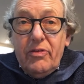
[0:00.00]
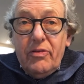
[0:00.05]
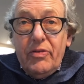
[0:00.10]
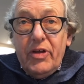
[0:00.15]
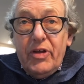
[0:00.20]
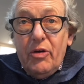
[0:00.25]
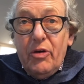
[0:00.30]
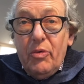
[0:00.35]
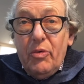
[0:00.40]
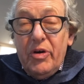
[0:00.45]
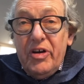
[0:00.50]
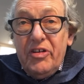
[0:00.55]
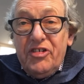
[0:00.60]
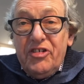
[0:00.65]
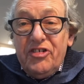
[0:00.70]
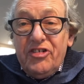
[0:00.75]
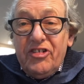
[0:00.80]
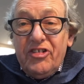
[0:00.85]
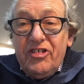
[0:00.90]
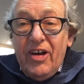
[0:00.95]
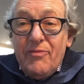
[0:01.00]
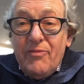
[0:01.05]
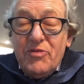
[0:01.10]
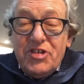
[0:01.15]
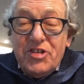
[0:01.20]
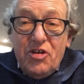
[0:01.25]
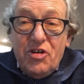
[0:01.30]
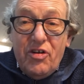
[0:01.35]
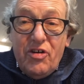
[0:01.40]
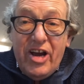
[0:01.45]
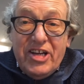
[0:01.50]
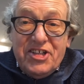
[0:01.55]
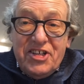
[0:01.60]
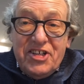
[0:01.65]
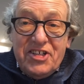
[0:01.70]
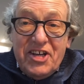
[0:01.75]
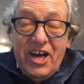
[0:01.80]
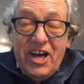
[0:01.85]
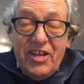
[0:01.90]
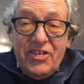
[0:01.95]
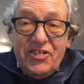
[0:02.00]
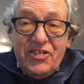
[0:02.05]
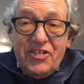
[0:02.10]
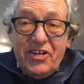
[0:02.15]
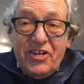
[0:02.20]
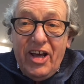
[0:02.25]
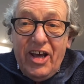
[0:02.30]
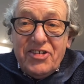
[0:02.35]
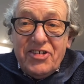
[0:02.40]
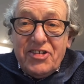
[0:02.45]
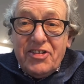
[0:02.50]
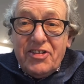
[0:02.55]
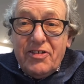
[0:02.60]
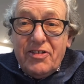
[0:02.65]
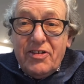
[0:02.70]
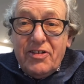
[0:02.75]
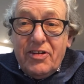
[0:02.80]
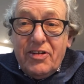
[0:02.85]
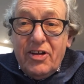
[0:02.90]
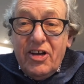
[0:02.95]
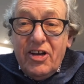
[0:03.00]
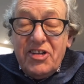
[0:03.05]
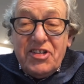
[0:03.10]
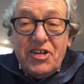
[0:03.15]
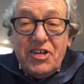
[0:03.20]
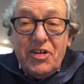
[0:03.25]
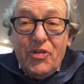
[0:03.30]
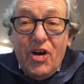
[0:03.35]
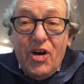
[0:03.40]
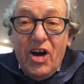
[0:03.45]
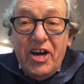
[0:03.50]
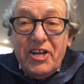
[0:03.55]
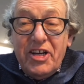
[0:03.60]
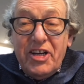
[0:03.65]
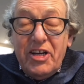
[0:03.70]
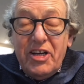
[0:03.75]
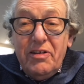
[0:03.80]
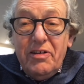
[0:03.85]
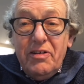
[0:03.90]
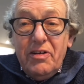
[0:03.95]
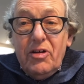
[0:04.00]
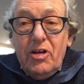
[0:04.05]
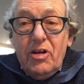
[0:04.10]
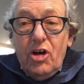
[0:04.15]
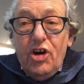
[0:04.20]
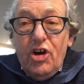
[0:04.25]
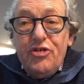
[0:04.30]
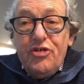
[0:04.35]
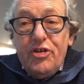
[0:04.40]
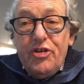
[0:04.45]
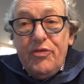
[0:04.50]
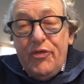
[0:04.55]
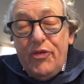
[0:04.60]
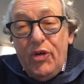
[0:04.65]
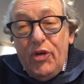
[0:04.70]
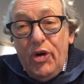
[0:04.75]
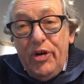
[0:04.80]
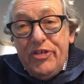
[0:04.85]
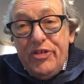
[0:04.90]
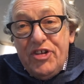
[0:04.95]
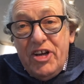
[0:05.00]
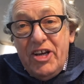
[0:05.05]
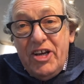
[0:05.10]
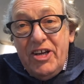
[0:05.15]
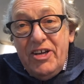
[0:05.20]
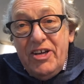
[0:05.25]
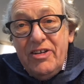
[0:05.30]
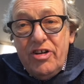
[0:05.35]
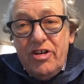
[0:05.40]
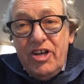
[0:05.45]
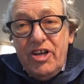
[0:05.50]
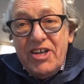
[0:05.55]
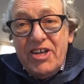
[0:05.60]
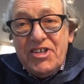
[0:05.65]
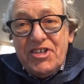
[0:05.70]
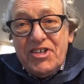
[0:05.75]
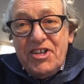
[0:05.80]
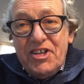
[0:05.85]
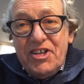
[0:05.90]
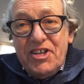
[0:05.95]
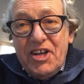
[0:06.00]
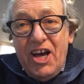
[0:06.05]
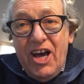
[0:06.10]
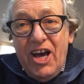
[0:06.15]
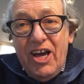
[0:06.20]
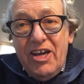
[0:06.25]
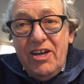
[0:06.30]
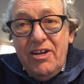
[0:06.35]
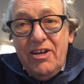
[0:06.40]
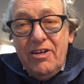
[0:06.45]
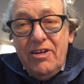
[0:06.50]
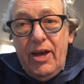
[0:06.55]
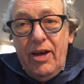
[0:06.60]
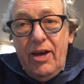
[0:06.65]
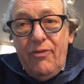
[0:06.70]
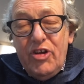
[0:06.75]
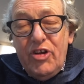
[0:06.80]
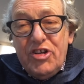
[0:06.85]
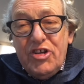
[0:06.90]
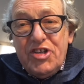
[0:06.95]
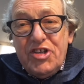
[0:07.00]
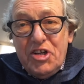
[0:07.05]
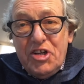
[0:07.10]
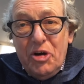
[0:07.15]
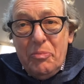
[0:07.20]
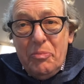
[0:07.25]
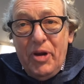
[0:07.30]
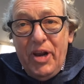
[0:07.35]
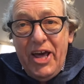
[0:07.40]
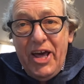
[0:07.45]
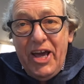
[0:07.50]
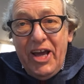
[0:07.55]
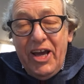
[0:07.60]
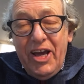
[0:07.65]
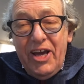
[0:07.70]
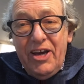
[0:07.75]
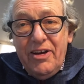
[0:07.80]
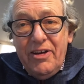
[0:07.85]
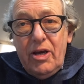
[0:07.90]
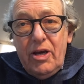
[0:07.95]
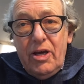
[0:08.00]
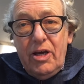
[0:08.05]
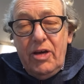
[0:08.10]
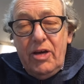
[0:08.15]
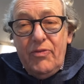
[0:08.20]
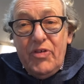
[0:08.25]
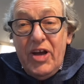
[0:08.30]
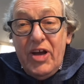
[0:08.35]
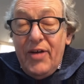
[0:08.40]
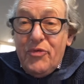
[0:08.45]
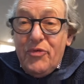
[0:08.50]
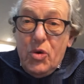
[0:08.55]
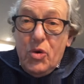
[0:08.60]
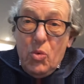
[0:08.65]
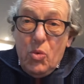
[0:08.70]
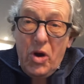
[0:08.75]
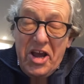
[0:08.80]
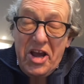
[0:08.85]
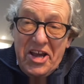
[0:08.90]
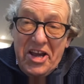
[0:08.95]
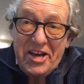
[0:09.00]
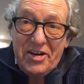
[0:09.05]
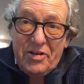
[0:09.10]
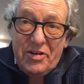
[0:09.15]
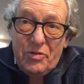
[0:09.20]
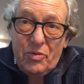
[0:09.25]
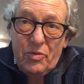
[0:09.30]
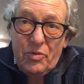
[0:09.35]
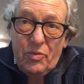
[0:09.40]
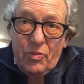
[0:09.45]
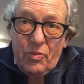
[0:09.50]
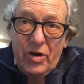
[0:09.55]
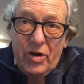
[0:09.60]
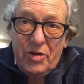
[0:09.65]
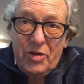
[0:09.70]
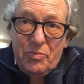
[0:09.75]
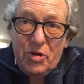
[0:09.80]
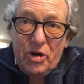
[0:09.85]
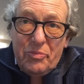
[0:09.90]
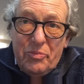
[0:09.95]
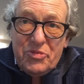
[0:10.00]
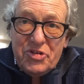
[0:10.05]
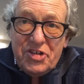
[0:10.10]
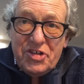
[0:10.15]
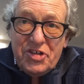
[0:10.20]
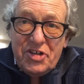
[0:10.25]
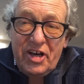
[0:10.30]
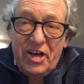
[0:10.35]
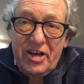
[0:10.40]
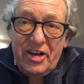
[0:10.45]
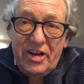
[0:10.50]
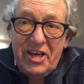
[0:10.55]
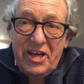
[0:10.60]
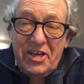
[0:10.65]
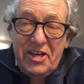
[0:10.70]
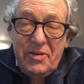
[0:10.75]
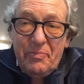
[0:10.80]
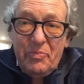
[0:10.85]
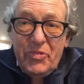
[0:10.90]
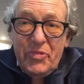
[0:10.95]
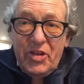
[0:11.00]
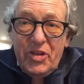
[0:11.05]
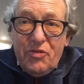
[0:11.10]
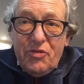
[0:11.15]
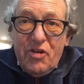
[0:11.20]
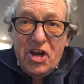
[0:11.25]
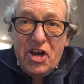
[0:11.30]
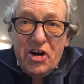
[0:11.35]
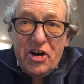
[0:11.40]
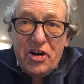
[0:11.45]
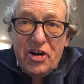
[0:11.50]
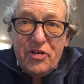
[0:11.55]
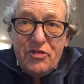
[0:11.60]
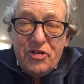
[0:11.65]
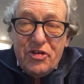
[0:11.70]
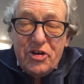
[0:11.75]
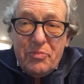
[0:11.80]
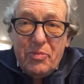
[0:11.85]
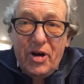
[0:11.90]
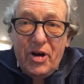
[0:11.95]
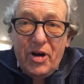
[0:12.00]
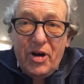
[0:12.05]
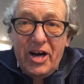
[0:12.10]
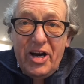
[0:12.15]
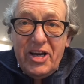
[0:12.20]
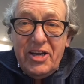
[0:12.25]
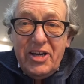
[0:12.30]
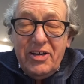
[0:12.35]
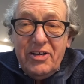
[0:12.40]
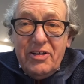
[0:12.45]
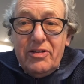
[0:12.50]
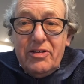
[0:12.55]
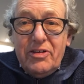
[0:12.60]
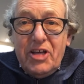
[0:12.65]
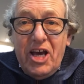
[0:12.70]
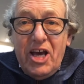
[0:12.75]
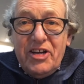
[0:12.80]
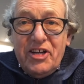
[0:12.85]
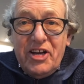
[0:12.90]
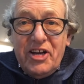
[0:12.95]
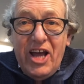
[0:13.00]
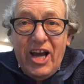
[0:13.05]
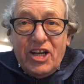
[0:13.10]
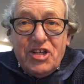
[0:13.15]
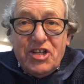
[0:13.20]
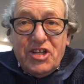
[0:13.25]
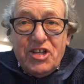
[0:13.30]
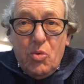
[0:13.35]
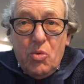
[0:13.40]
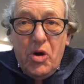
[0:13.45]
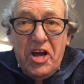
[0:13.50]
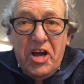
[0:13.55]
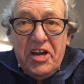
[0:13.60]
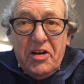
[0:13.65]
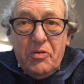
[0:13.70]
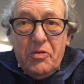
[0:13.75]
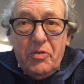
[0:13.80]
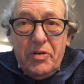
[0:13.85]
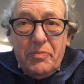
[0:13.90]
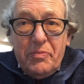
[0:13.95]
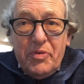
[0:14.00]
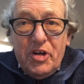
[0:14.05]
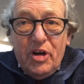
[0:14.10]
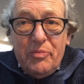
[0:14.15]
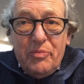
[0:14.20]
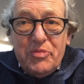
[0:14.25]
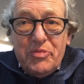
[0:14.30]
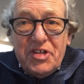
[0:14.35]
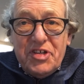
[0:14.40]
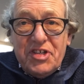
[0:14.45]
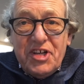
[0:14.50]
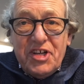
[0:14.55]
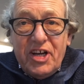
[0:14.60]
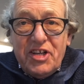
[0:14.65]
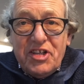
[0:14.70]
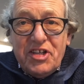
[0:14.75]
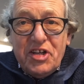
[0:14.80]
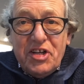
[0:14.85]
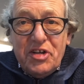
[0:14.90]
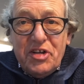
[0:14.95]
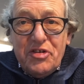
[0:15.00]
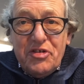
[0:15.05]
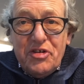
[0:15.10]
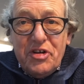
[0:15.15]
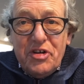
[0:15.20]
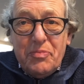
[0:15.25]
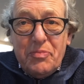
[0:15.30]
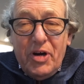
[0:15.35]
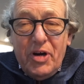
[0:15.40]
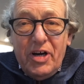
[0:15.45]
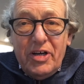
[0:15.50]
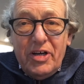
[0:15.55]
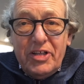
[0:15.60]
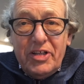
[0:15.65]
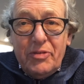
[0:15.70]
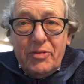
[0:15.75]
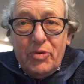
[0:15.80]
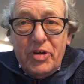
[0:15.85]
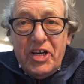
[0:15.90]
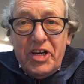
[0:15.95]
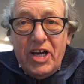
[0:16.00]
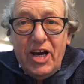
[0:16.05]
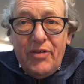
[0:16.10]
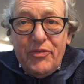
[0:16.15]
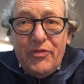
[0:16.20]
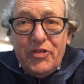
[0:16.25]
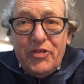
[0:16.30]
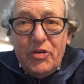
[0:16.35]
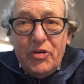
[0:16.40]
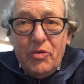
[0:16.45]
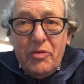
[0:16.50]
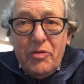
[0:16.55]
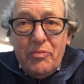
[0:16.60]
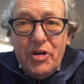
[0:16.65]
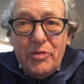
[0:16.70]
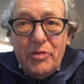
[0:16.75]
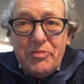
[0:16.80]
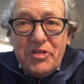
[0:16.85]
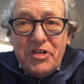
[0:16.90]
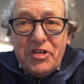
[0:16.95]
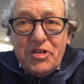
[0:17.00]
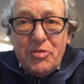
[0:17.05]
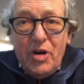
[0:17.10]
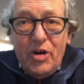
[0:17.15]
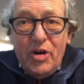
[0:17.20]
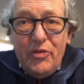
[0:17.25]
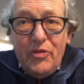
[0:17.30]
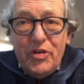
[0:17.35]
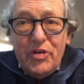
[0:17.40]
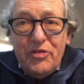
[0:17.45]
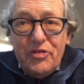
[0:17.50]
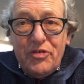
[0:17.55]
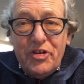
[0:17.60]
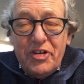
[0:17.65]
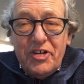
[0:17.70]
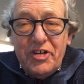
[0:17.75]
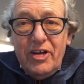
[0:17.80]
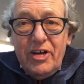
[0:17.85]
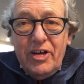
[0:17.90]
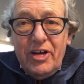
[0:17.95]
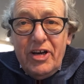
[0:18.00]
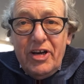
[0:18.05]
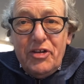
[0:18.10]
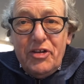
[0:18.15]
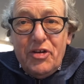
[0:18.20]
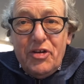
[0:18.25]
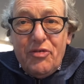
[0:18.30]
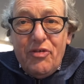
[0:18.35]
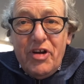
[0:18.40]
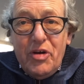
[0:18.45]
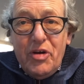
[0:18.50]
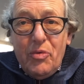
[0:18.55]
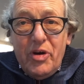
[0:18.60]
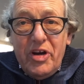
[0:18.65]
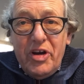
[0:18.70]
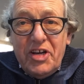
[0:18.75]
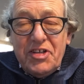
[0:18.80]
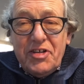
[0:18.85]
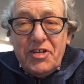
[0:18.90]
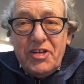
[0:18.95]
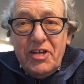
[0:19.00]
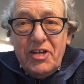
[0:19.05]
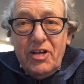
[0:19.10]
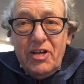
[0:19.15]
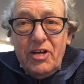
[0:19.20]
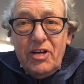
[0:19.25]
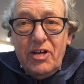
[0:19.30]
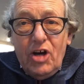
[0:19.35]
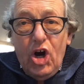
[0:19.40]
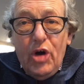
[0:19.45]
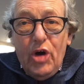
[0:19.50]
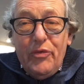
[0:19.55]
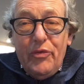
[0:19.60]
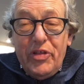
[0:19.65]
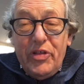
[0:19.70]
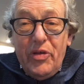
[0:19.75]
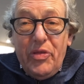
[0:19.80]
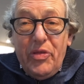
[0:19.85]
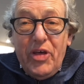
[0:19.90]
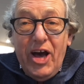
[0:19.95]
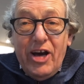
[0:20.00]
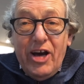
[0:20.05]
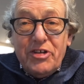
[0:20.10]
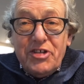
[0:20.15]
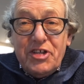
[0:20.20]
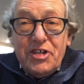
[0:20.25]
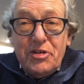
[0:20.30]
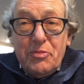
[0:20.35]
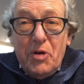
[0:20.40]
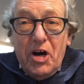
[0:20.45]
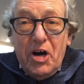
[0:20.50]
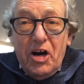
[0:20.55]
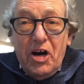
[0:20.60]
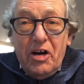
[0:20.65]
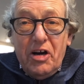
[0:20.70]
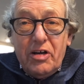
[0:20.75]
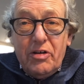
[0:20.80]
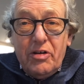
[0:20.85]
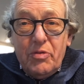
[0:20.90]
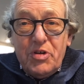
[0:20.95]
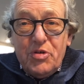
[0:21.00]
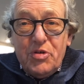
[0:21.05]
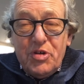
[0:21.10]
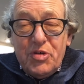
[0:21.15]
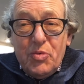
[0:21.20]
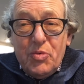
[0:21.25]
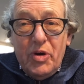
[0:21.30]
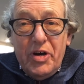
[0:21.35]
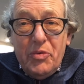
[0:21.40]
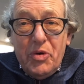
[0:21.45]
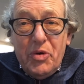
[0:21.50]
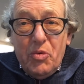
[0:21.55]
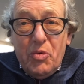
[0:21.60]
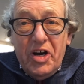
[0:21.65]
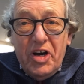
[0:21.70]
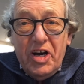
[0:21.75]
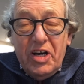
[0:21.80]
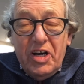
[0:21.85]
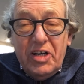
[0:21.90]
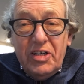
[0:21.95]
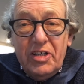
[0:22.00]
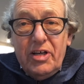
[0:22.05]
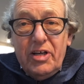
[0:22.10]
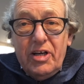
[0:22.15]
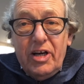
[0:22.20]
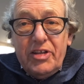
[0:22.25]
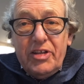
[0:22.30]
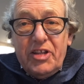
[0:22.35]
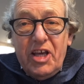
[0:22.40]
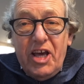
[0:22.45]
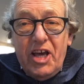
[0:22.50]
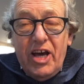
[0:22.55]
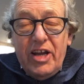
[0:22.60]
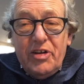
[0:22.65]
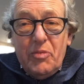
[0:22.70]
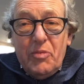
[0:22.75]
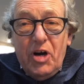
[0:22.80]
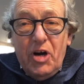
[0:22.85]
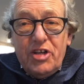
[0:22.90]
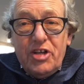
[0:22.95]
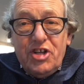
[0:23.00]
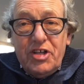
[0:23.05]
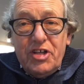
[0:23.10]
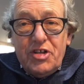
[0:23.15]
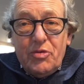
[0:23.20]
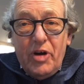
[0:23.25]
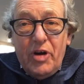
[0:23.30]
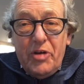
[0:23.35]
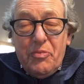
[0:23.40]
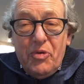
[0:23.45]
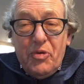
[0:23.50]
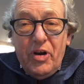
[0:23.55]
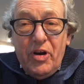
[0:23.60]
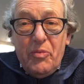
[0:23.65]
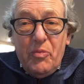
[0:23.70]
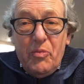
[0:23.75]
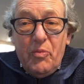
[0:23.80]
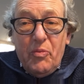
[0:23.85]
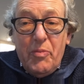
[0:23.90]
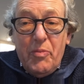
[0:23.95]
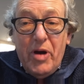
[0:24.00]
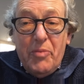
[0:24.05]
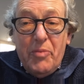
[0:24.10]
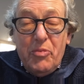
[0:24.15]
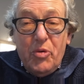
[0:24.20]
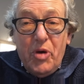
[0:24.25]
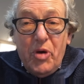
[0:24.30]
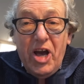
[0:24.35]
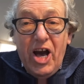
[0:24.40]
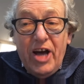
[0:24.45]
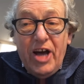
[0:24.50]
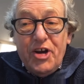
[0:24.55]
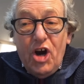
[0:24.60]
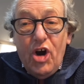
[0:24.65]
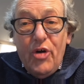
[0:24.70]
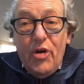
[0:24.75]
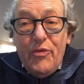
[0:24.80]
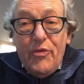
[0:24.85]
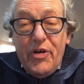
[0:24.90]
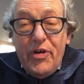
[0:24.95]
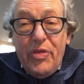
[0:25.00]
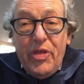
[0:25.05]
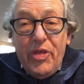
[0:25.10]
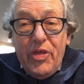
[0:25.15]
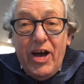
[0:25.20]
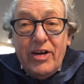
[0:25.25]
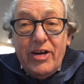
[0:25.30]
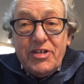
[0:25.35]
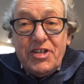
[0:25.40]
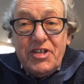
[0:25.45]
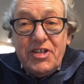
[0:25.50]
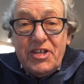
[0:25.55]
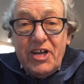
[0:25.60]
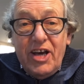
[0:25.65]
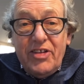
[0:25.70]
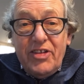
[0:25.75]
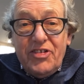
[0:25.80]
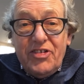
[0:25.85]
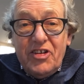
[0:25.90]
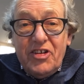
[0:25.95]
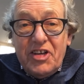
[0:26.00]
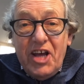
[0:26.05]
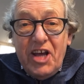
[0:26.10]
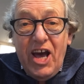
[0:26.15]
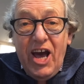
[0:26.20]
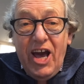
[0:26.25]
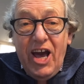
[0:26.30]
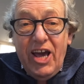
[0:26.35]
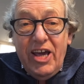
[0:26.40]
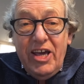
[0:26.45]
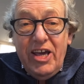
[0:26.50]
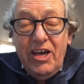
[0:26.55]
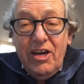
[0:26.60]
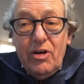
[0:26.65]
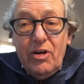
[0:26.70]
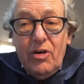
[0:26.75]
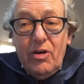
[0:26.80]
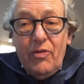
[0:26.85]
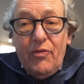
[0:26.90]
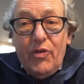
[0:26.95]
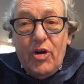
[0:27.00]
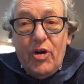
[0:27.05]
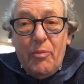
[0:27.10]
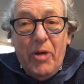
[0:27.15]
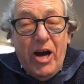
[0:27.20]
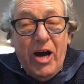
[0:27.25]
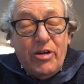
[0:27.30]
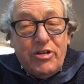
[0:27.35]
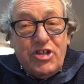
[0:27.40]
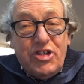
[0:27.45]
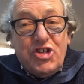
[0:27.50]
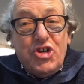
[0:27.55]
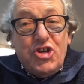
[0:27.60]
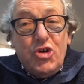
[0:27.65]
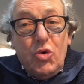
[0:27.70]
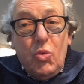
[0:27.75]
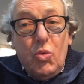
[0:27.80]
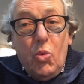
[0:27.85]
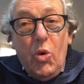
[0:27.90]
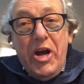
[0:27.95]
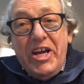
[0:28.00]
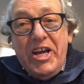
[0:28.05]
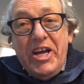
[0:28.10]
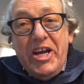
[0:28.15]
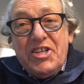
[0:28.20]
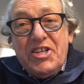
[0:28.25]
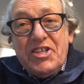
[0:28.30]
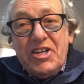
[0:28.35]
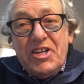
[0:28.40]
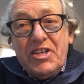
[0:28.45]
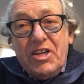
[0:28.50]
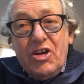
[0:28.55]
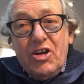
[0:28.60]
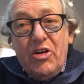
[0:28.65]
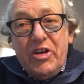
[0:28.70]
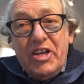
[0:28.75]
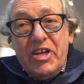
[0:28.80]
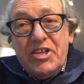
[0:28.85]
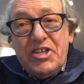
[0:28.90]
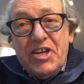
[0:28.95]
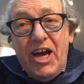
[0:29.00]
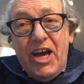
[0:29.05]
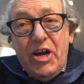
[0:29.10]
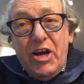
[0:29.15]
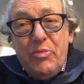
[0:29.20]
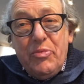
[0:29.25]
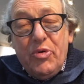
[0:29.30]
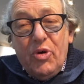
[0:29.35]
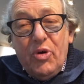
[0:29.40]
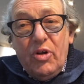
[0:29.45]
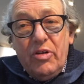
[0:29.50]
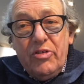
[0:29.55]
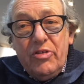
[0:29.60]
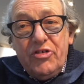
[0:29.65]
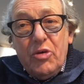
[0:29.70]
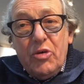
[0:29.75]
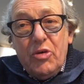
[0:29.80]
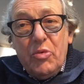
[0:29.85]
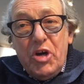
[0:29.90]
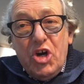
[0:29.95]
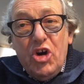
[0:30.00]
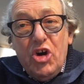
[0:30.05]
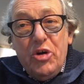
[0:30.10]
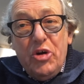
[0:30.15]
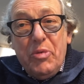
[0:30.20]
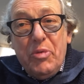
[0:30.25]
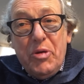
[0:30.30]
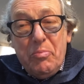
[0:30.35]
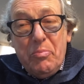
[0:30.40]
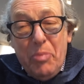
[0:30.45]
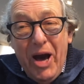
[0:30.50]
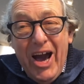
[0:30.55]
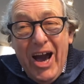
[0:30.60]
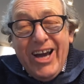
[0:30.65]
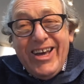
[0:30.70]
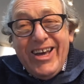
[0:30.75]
There was 70 or 80 deaths last Thursday, Friday, 140 yesterday. If it's doubling, even every week, we'd be up to nearly 300 by the end of next week. We'd be up to 600 by the week after. We'd be up to 1,200 in 3 weeks. Over the 1,000 mark, which is where we were at the end of March into April. And remember, we had over 1,000 deaths a day for about 2 weeks in going into April. So we could be back